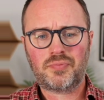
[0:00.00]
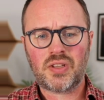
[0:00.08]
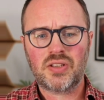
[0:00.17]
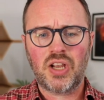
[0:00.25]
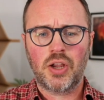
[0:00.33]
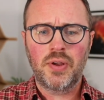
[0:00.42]

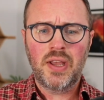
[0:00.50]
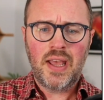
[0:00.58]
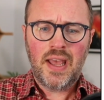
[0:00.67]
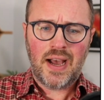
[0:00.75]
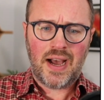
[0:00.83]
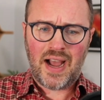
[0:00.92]
So
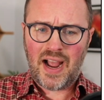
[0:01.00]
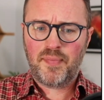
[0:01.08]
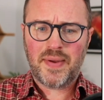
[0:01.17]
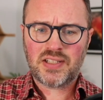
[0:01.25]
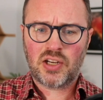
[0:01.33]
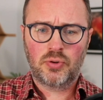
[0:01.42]

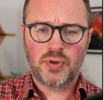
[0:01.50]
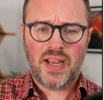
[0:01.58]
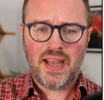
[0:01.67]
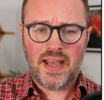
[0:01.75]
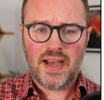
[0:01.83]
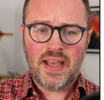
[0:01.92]
alphabetical order
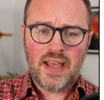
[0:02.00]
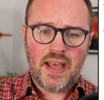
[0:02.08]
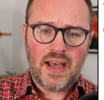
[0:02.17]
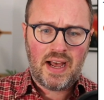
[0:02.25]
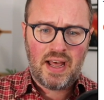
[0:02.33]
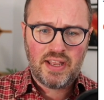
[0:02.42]
here,
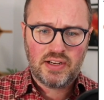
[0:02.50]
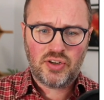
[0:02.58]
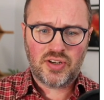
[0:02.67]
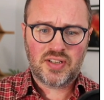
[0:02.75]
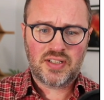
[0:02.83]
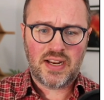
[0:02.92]
as you
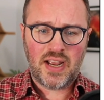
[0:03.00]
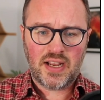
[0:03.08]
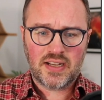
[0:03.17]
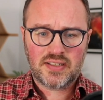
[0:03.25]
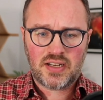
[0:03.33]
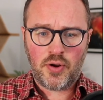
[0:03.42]
can see,
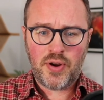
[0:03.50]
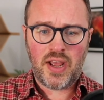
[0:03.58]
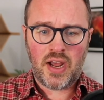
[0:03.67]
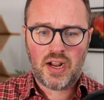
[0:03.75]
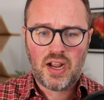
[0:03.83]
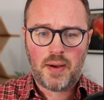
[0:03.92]
only
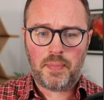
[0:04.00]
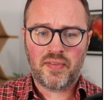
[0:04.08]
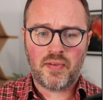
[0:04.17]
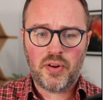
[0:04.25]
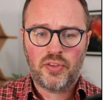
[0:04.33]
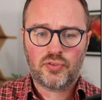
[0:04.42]
a couple of them,
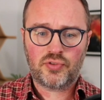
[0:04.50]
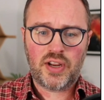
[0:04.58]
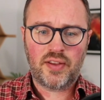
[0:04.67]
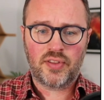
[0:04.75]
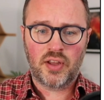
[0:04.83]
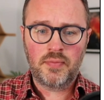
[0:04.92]
only three
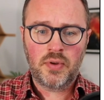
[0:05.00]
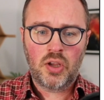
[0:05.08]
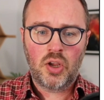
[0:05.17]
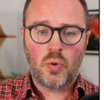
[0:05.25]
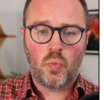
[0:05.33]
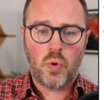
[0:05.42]
of them,
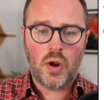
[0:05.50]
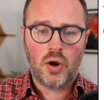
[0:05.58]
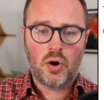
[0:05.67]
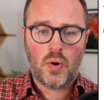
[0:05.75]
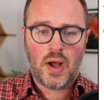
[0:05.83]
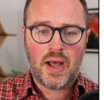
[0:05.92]

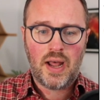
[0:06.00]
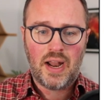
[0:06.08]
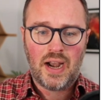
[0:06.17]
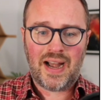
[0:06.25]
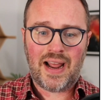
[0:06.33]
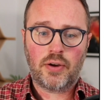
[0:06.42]
will
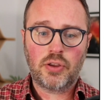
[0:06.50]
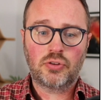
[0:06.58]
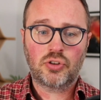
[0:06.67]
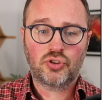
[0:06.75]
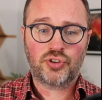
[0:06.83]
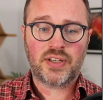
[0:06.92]
allow you to
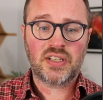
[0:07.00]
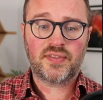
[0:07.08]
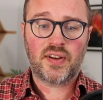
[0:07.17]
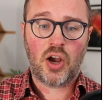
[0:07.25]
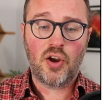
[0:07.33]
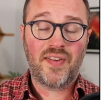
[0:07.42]

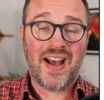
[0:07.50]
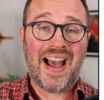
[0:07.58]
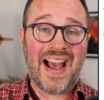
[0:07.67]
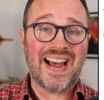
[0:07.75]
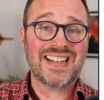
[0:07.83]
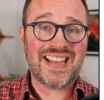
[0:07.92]
transfer over
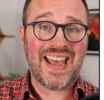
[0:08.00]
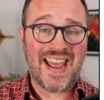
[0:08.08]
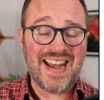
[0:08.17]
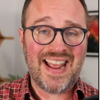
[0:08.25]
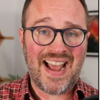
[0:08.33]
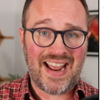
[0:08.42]
at
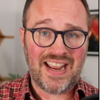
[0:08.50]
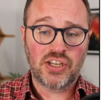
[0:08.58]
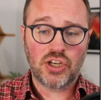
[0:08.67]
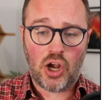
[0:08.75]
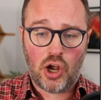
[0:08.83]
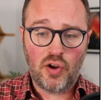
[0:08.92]
any age,
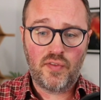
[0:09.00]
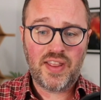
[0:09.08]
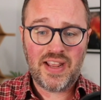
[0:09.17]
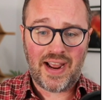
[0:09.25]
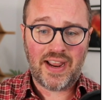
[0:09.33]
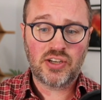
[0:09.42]
over
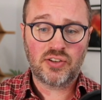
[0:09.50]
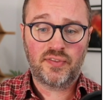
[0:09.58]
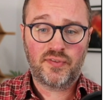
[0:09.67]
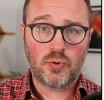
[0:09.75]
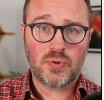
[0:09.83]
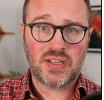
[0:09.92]
the age of
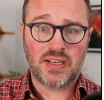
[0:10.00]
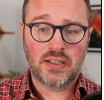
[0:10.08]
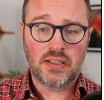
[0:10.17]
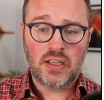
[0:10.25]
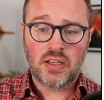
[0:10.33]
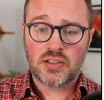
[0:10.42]
40.
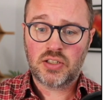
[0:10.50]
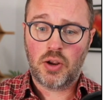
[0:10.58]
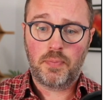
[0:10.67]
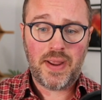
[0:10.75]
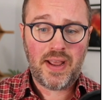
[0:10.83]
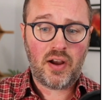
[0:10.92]
So
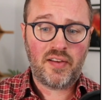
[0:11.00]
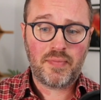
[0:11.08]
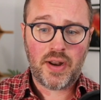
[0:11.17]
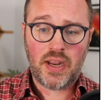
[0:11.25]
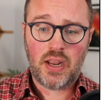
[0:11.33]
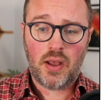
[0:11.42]
Beehive
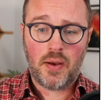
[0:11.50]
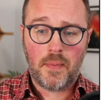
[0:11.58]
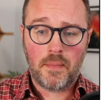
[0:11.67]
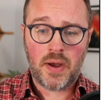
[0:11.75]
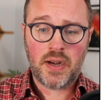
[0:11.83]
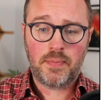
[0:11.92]
Money,
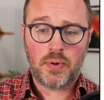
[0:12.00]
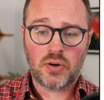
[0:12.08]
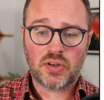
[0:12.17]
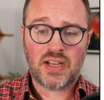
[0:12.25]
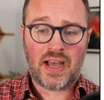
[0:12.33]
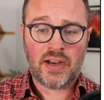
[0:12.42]

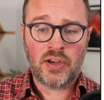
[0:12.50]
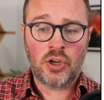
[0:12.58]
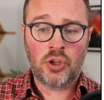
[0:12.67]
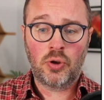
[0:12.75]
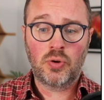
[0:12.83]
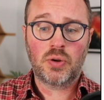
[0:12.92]
Moneybox and
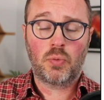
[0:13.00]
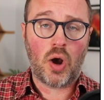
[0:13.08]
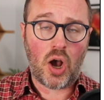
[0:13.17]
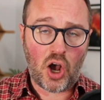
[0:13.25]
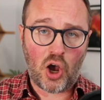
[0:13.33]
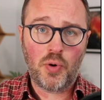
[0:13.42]
Nude will
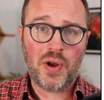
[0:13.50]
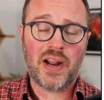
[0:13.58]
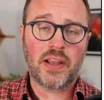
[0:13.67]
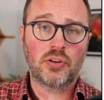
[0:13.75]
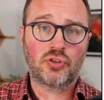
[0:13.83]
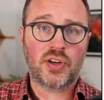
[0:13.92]
only let
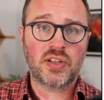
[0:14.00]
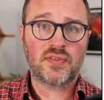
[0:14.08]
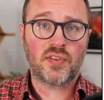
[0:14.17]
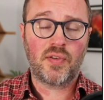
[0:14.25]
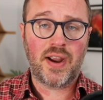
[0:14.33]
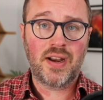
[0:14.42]
you
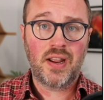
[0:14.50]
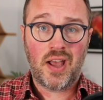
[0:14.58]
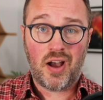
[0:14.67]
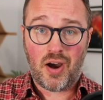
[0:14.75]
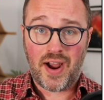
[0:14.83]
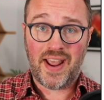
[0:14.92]
transfer in,
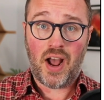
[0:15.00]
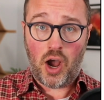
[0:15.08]
i.e.